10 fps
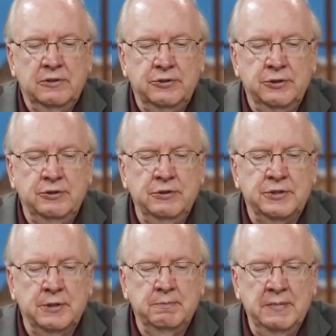Should
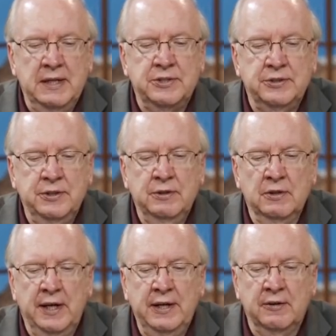you submit to
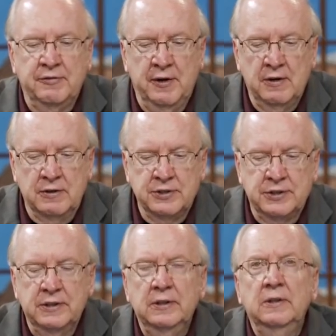your leader
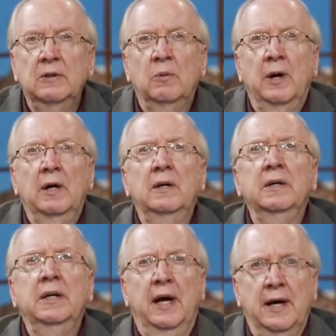first?
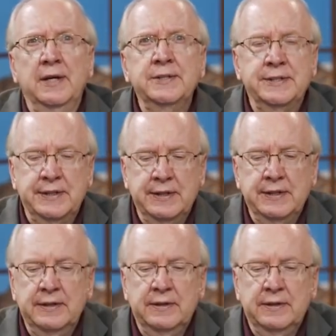Well, yes,